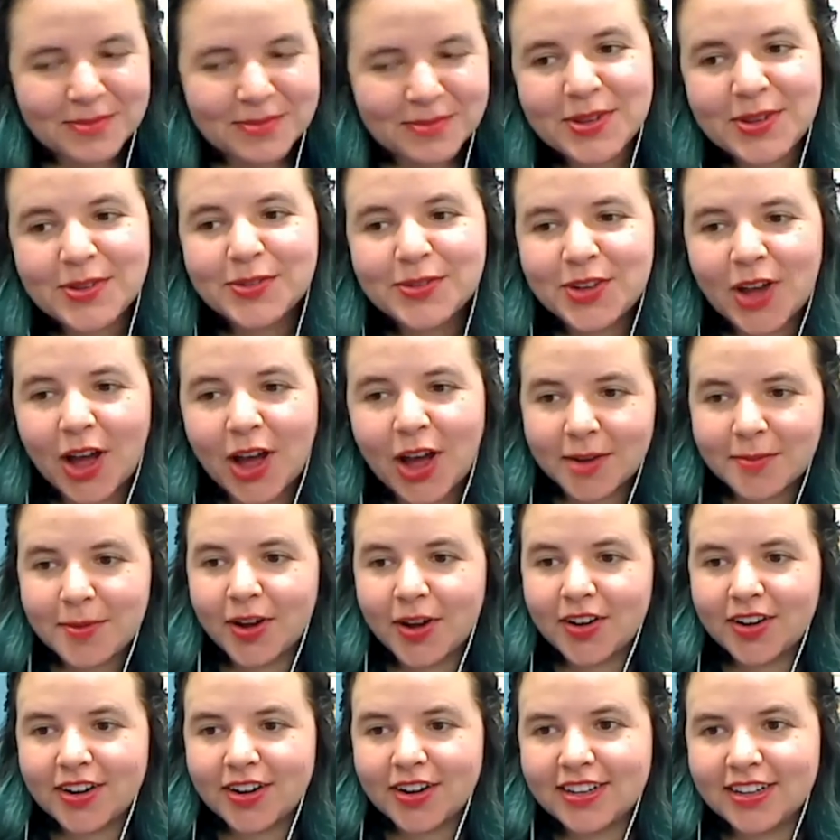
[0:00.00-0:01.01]
You talk
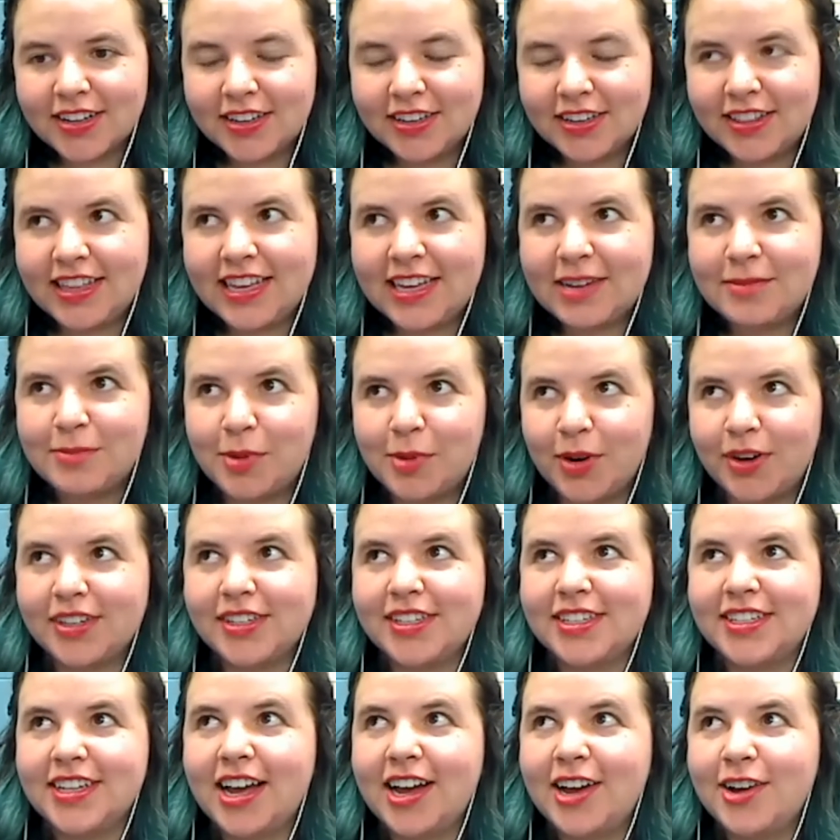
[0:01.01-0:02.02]
about the
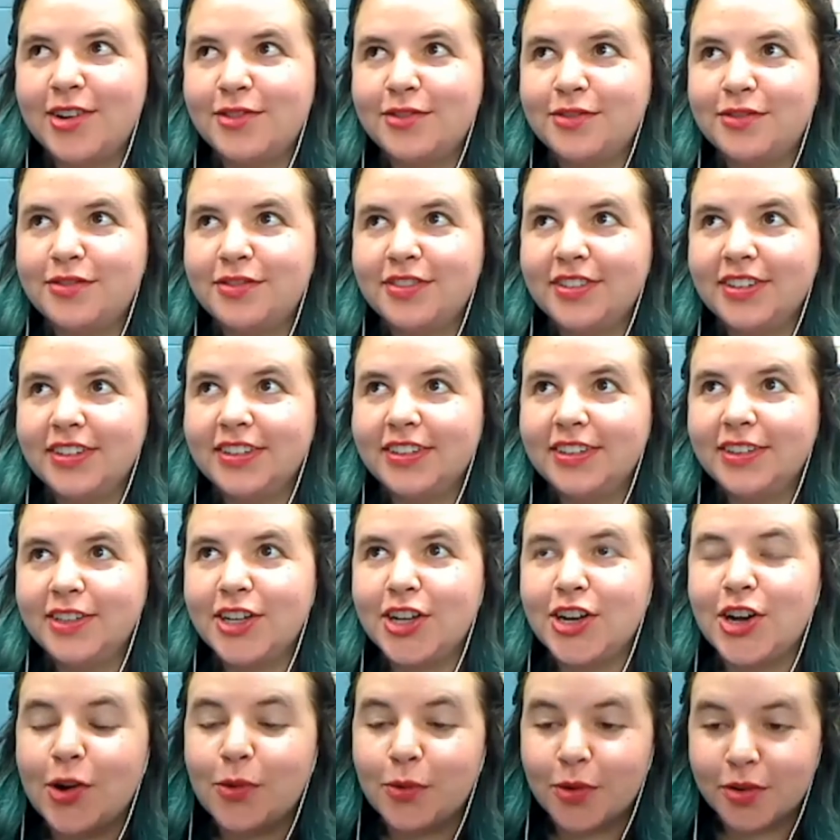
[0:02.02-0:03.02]
importance of,
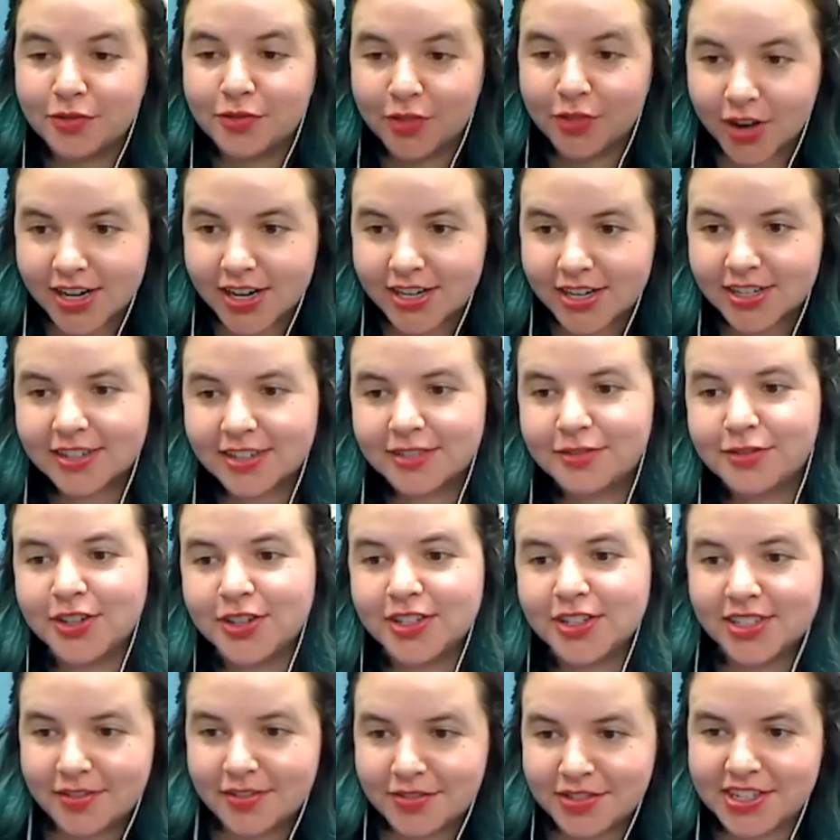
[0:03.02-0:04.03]
referring to the
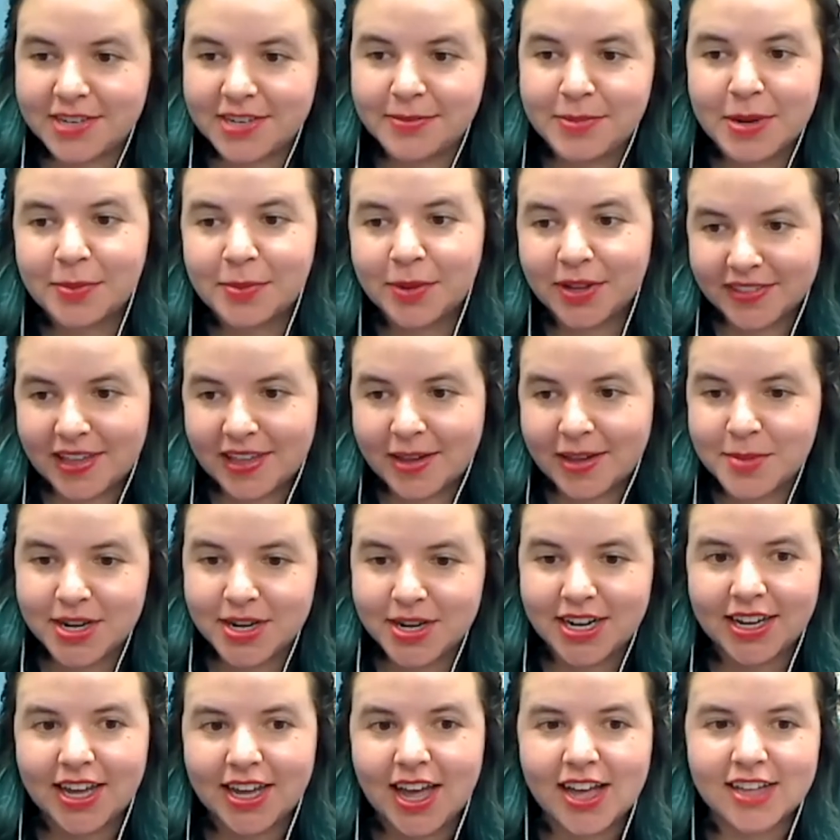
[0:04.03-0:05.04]
first 17 people at that
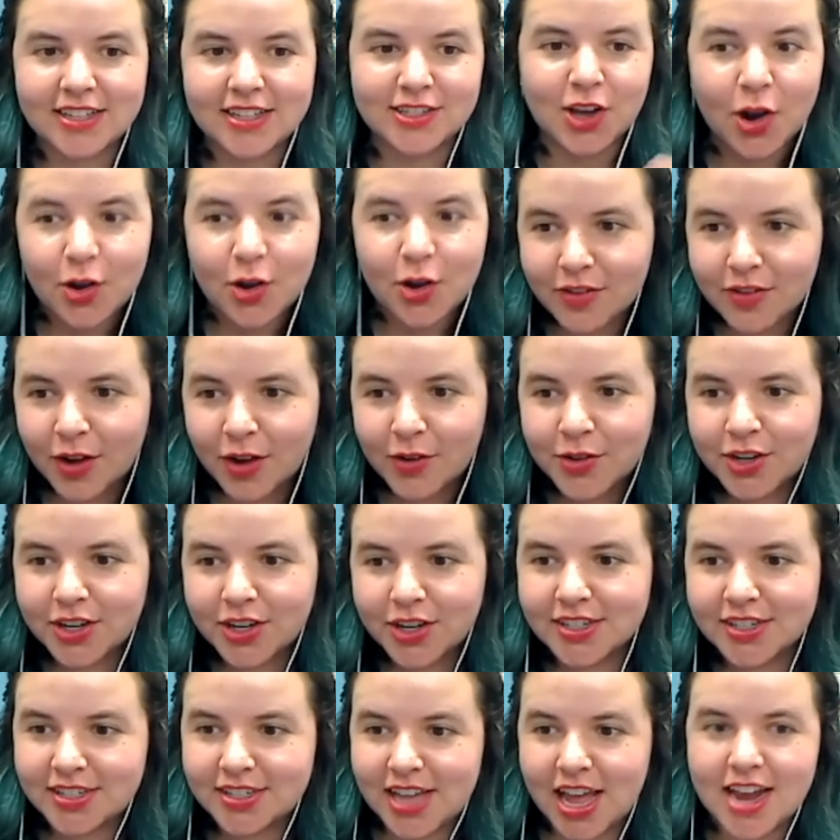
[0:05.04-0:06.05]
meeting as
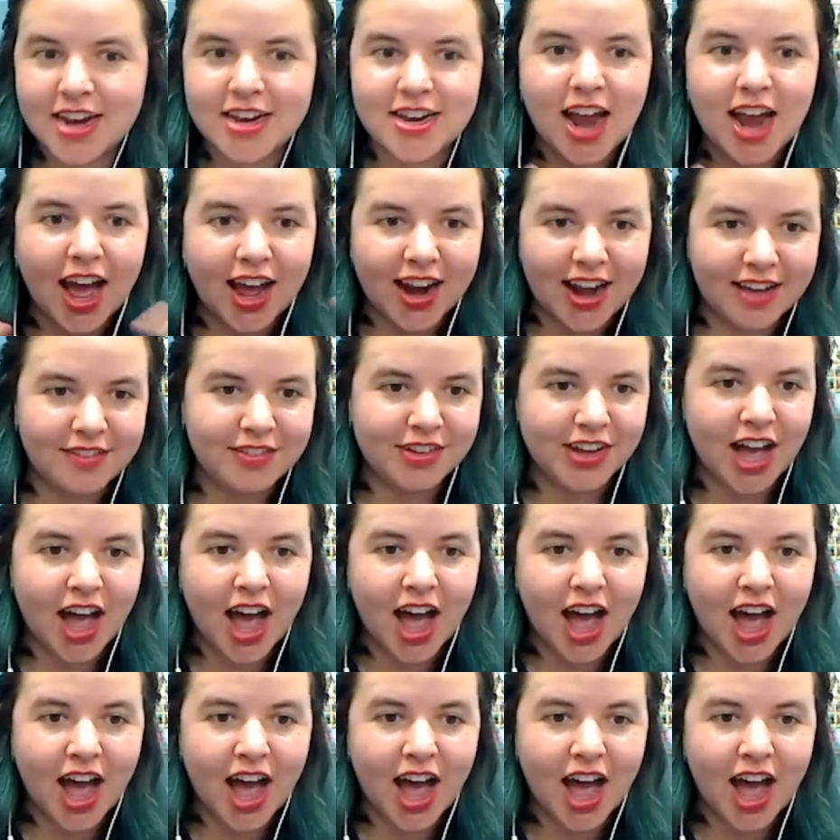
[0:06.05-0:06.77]
co-founders and not having a